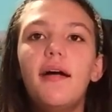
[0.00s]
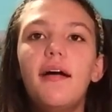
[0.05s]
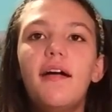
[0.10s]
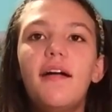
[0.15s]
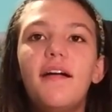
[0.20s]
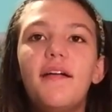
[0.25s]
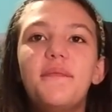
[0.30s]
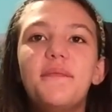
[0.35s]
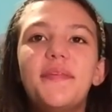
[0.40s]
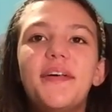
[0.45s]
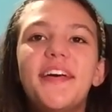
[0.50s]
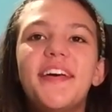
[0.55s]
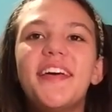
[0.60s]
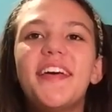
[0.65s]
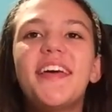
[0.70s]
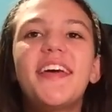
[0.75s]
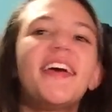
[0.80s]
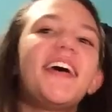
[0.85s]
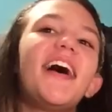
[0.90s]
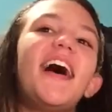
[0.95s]

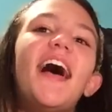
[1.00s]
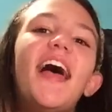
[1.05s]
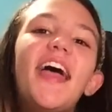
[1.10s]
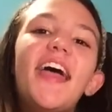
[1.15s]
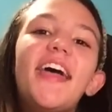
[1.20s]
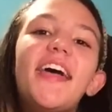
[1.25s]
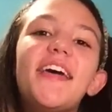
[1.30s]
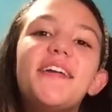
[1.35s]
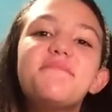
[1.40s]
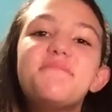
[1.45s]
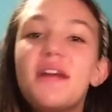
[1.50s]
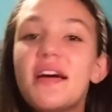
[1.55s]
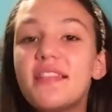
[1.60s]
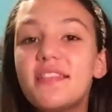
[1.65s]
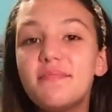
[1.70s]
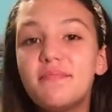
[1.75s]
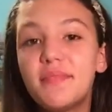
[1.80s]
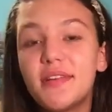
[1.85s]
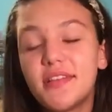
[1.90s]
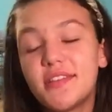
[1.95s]
I
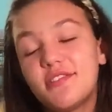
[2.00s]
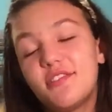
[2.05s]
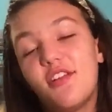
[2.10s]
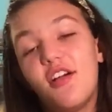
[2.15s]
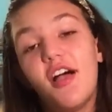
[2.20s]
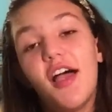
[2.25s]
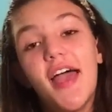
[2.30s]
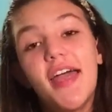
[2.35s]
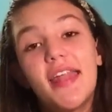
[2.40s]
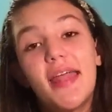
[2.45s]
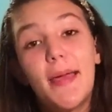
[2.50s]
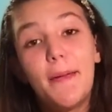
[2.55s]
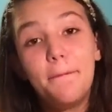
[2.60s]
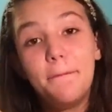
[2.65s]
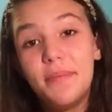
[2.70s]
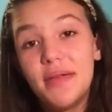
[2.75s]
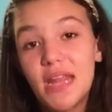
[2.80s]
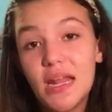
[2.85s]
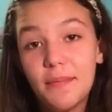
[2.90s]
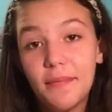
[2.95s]
bite my straw and I
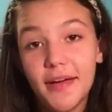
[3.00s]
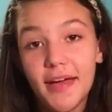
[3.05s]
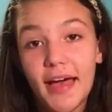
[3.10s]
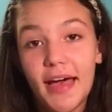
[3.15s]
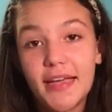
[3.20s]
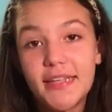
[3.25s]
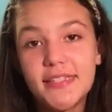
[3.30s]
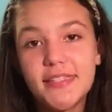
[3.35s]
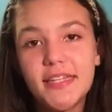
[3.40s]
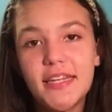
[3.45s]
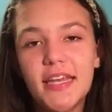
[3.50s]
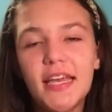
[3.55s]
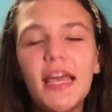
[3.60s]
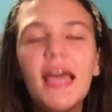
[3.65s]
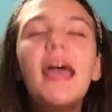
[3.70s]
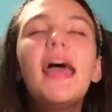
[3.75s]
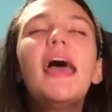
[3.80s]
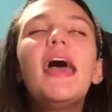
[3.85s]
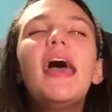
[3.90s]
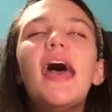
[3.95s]
bit it by accident.
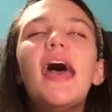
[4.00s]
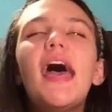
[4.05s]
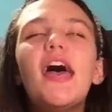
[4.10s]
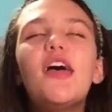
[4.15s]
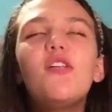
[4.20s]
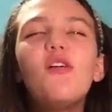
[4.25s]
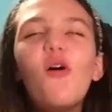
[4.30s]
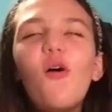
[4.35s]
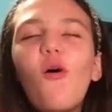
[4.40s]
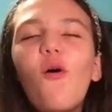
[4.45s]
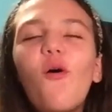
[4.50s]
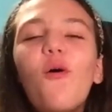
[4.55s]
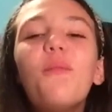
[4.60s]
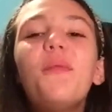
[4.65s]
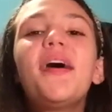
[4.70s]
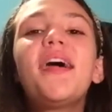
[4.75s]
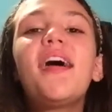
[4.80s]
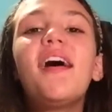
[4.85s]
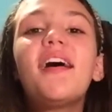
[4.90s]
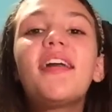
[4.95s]
And oh
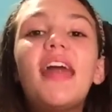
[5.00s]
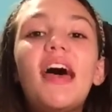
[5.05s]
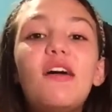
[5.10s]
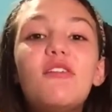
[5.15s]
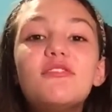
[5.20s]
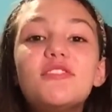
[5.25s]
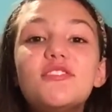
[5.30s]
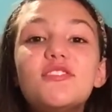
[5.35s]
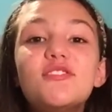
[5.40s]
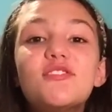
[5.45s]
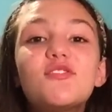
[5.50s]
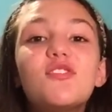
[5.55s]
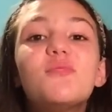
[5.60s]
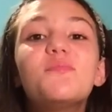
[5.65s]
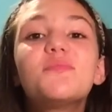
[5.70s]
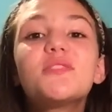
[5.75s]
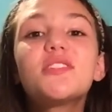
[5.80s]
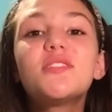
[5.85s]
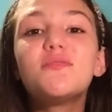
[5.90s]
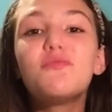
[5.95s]
my god, I was in so
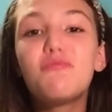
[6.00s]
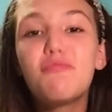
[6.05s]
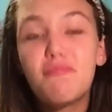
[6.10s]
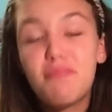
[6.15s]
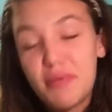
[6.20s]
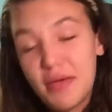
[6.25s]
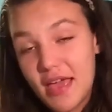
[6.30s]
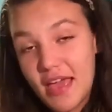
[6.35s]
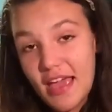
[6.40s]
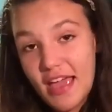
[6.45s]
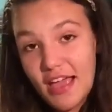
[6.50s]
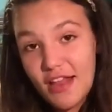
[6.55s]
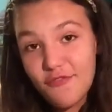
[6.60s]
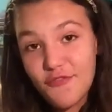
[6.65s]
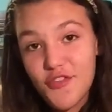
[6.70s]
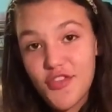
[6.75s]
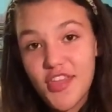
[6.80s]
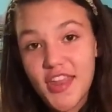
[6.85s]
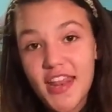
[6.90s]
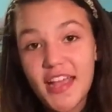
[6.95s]
much
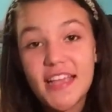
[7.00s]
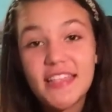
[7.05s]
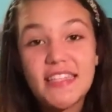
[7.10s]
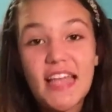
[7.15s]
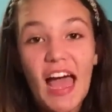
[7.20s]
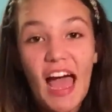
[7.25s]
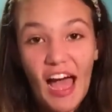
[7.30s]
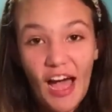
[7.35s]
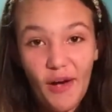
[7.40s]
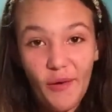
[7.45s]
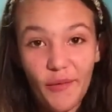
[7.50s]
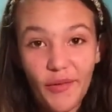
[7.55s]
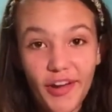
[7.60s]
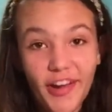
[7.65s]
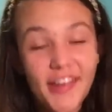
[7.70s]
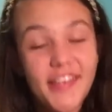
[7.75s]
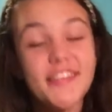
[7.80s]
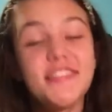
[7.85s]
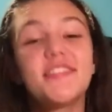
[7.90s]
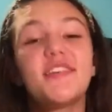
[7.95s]
pain for the next
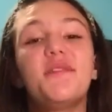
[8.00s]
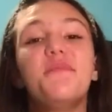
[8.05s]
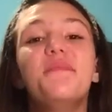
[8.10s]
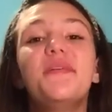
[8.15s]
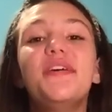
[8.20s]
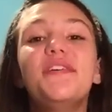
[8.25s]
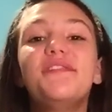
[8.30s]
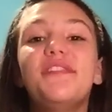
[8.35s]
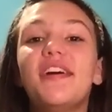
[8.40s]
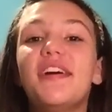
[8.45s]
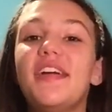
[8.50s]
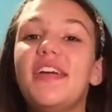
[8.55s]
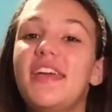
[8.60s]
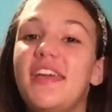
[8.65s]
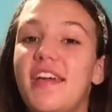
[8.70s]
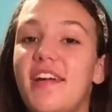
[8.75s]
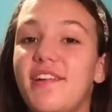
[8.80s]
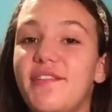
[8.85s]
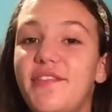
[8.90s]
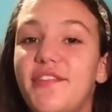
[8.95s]
hour. So be very
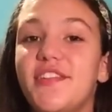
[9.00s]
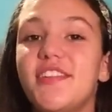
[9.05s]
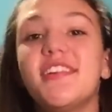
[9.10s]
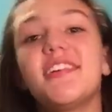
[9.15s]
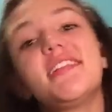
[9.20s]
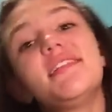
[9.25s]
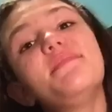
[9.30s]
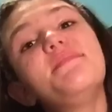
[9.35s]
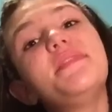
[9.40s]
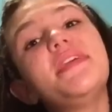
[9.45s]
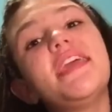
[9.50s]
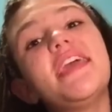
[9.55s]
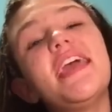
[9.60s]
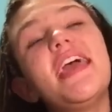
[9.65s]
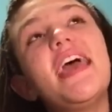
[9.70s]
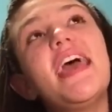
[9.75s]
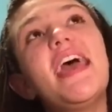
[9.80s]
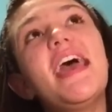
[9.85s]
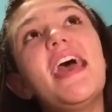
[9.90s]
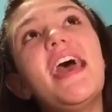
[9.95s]
careful. You're gonna
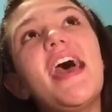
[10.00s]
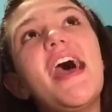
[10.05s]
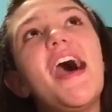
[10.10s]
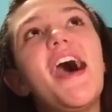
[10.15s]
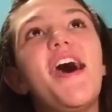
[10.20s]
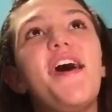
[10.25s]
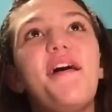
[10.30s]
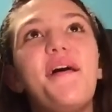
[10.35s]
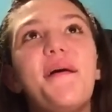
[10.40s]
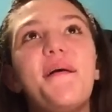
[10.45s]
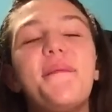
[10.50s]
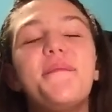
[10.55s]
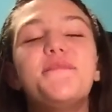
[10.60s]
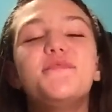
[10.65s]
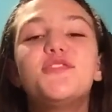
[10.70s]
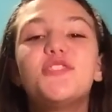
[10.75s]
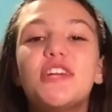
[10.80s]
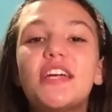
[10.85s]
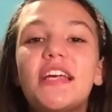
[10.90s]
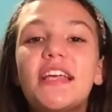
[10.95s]
be
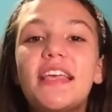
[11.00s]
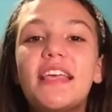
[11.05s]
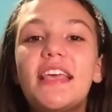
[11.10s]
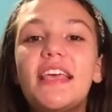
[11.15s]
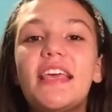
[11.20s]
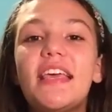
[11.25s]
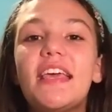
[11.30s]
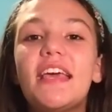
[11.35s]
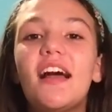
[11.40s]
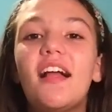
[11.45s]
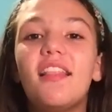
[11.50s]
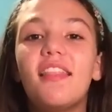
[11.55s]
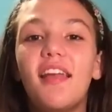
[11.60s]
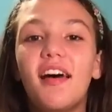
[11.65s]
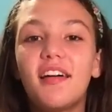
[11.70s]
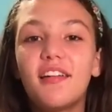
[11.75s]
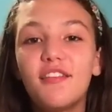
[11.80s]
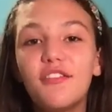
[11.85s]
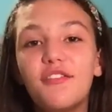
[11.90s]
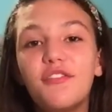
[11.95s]
drinking a
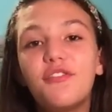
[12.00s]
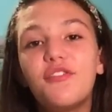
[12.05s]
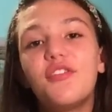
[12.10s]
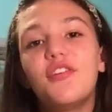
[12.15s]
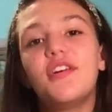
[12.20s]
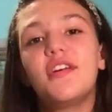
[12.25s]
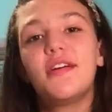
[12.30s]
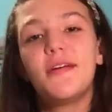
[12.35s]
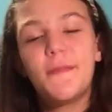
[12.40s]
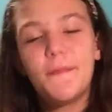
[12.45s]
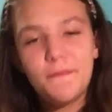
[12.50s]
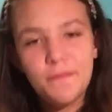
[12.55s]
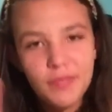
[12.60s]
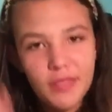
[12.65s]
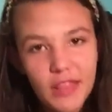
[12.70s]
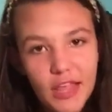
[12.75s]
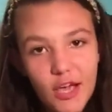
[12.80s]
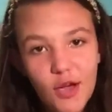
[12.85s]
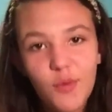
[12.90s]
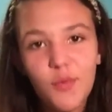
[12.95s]
lot of
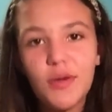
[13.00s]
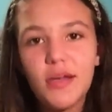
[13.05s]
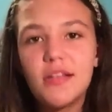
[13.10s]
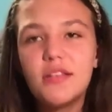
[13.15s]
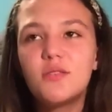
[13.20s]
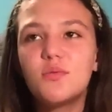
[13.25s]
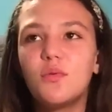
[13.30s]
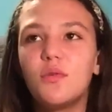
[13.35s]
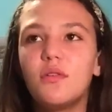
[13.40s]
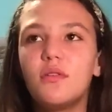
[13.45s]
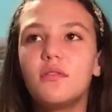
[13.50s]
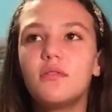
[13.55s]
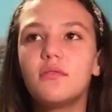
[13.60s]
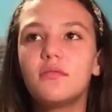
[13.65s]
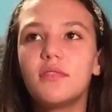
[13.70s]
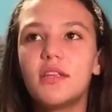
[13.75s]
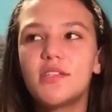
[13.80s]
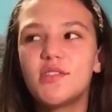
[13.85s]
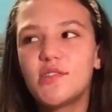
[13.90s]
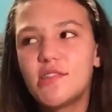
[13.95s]
liquids. Well,
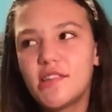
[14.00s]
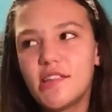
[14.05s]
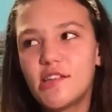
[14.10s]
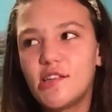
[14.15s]
that's the only